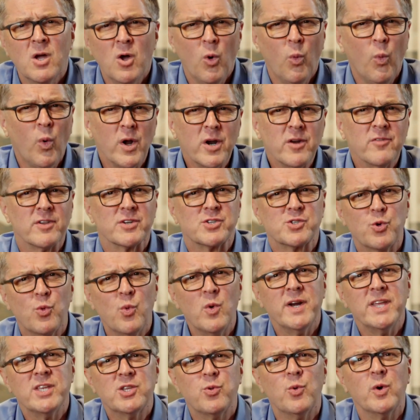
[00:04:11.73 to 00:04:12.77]
What are the
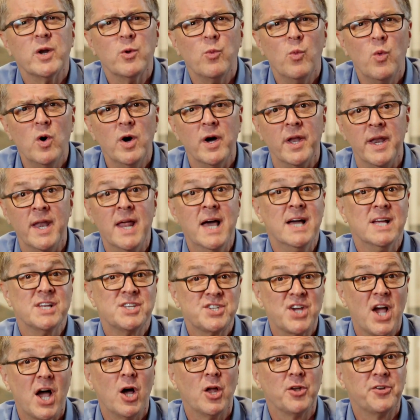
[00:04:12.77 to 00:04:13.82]
2021
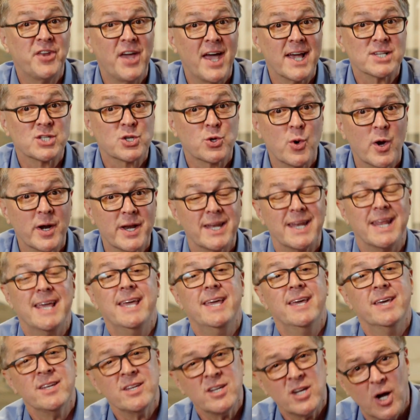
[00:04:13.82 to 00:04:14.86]
child tax credit
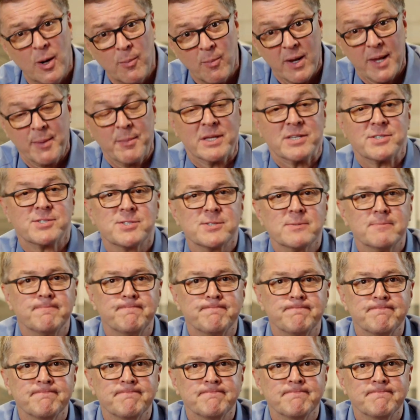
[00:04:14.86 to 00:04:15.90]
income limits?
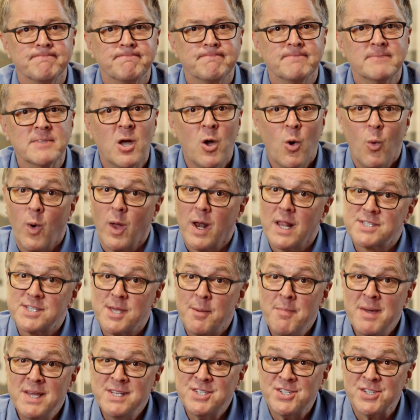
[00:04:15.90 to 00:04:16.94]
Well, as I
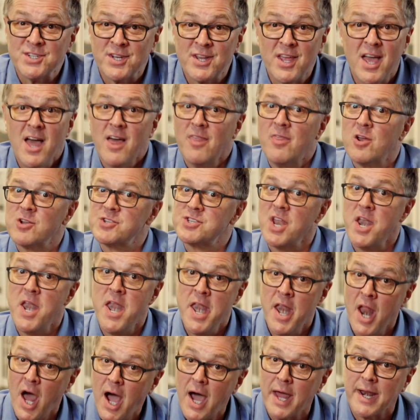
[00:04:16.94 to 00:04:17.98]
mentioned, there's
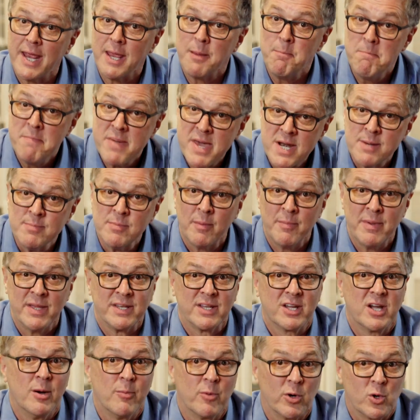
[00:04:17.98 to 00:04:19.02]
not a minimum
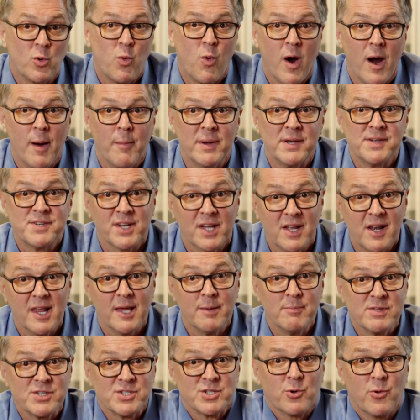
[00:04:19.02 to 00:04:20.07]
income requirement to
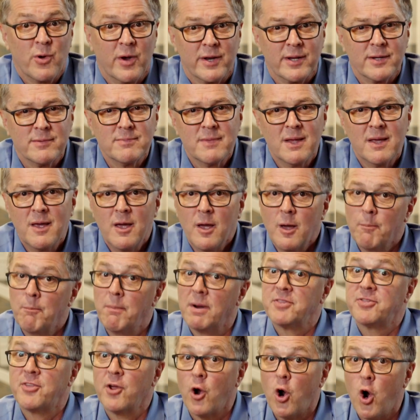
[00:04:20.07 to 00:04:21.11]
claim this credit,
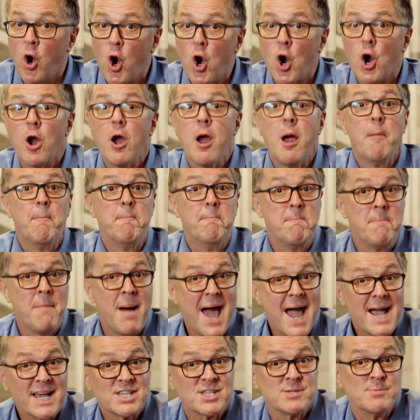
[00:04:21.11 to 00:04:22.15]
but there are
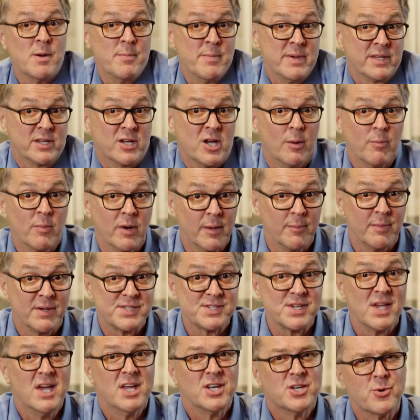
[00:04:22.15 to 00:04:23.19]
maximum income
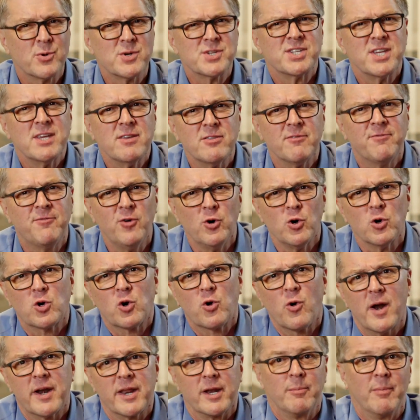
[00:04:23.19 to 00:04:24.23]
limits to receive the full
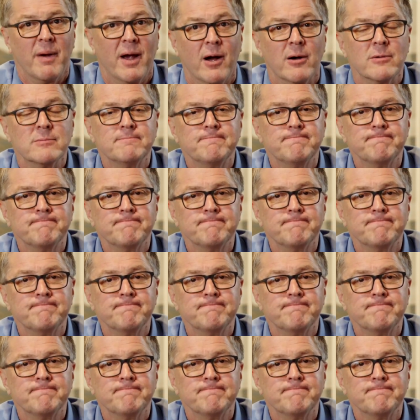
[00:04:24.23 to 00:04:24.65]
credit amount.